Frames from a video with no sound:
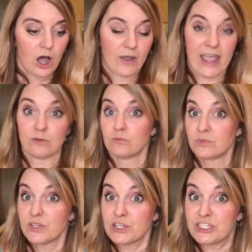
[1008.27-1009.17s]
Okay,
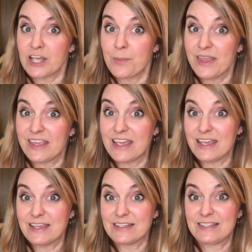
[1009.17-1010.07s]
some of
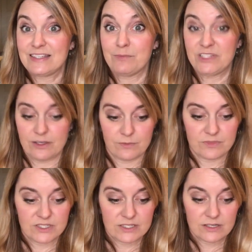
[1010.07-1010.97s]
these
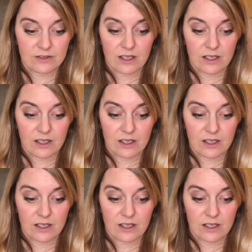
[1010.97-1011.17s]
symptoms,